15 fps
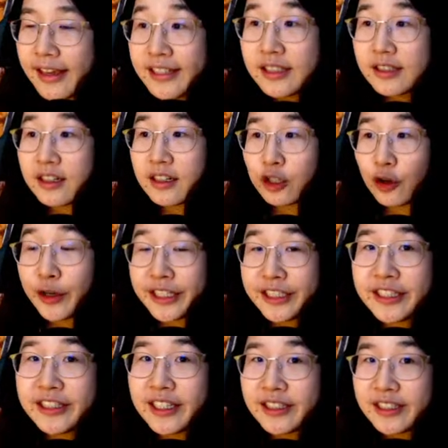location
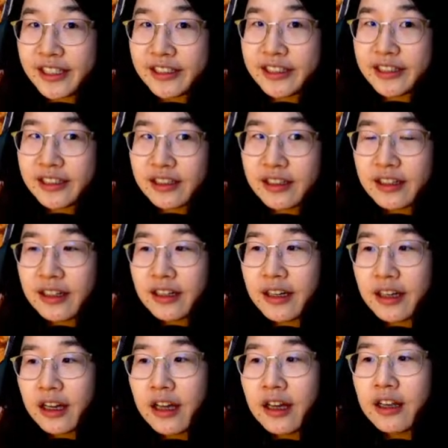sensor's
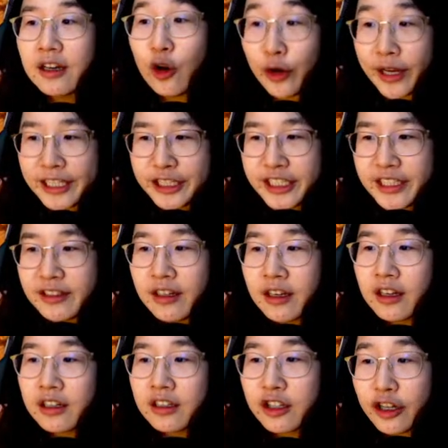location,
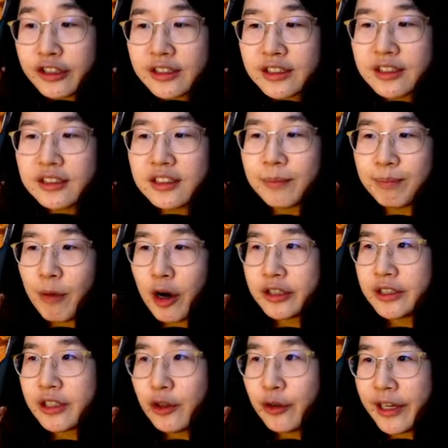not the box
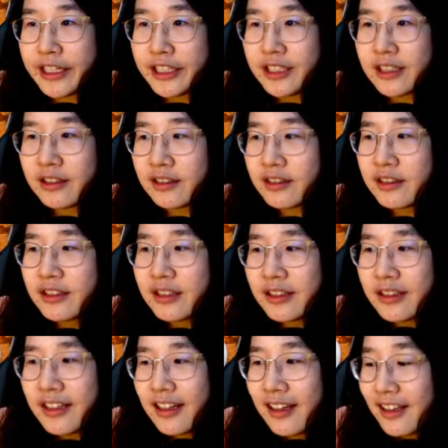location.
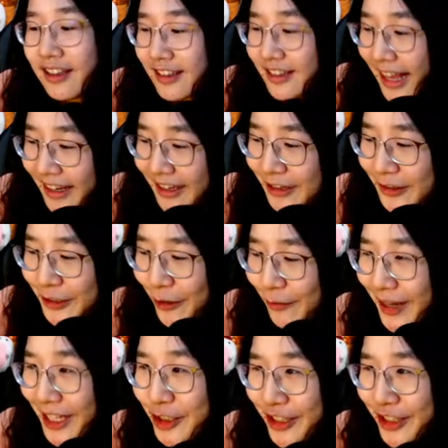Thank you so
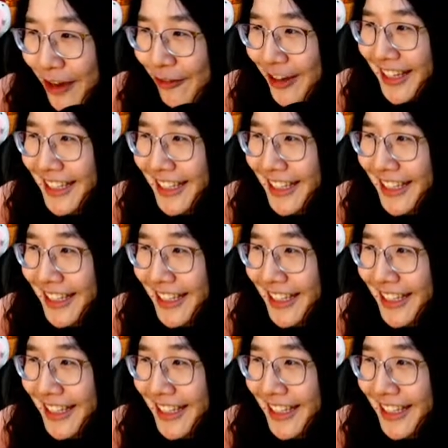much, David.